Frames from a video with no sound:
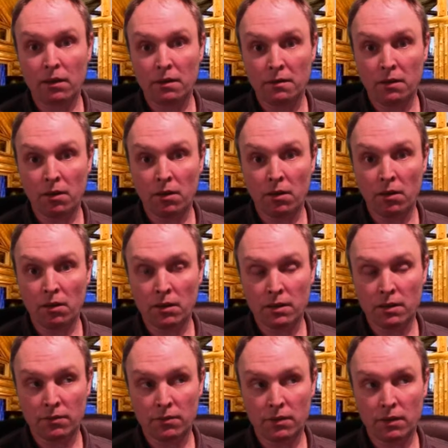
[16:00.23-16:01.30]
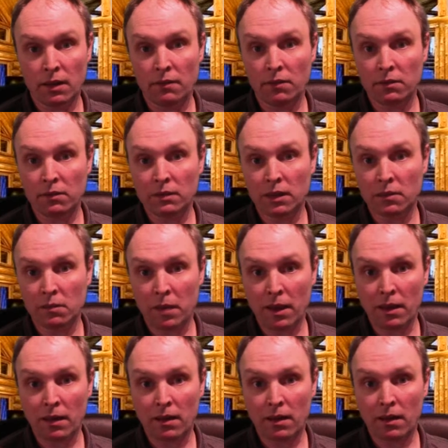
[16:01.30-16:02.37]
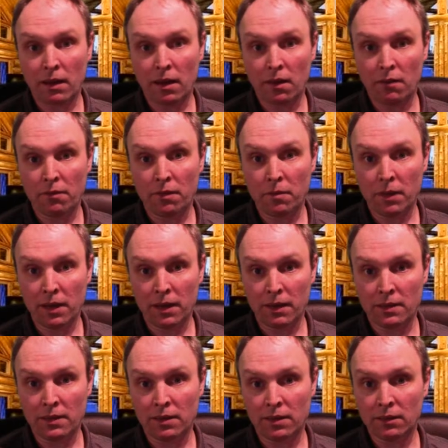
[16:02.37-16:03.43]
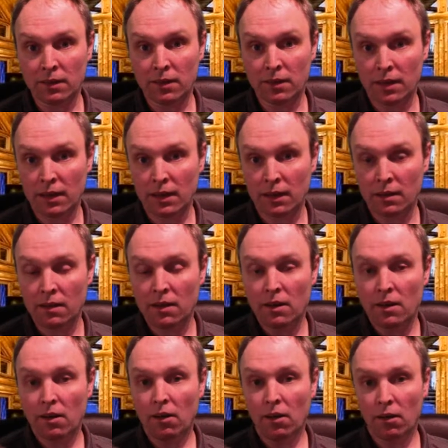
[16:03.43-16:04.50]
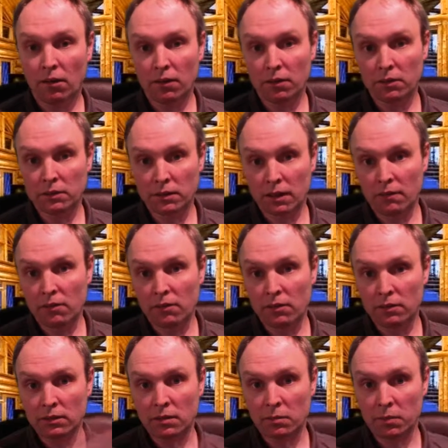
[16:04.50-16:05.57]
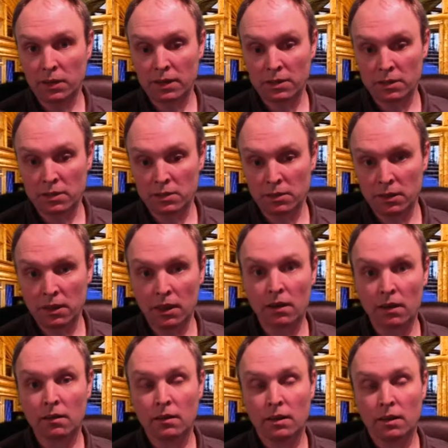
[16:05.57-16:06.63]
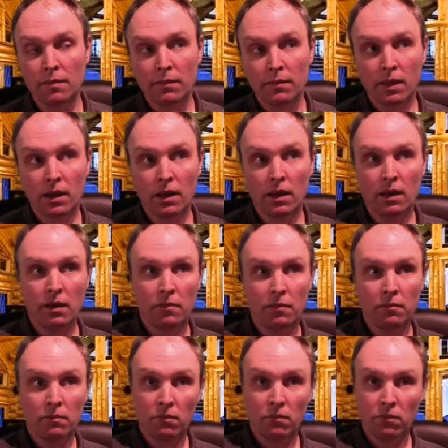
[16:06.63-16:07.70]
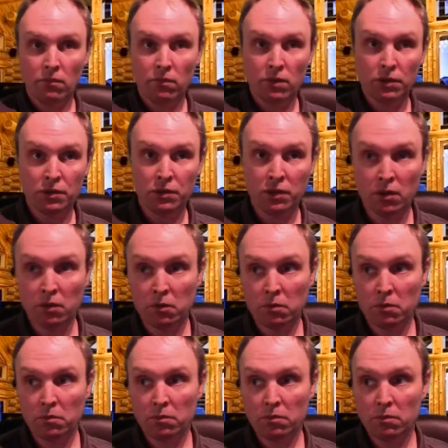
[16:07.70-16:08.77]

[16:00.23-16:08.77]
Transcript: of all the different levels that Rebecca, alpha, beta, delta, theta, all those levels, and it brings you in there. You know,